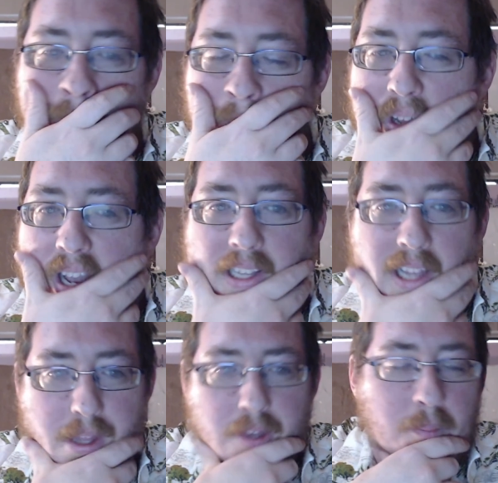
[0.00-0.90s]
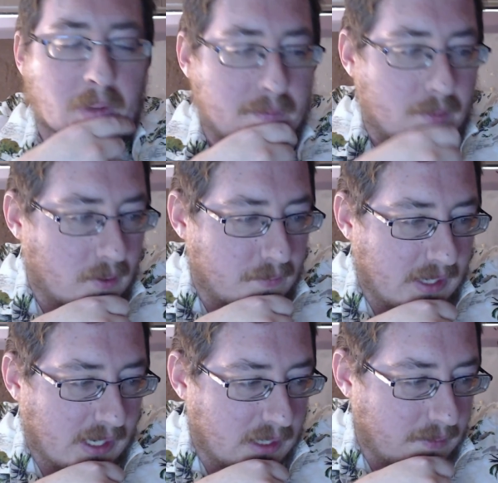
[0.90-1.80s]
I like this metaphor of
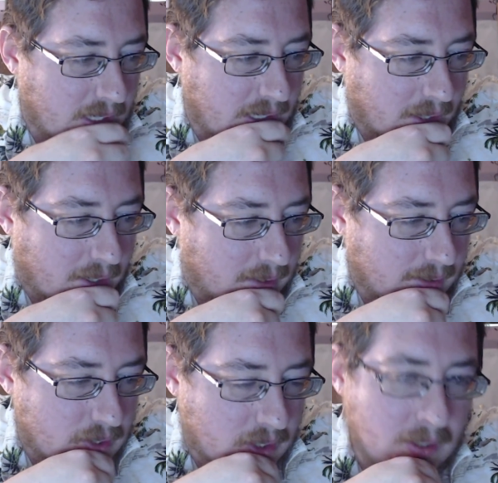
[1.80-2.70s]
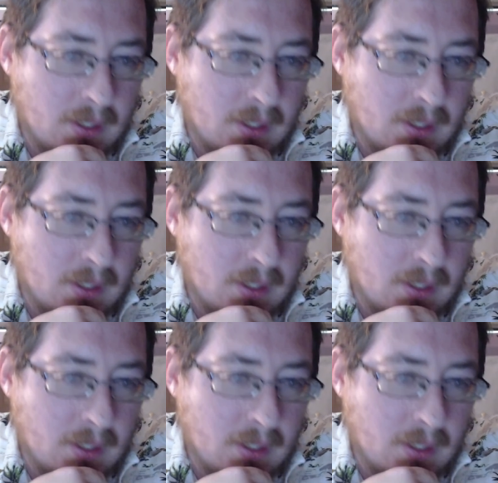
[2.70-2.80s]
negative gynecology,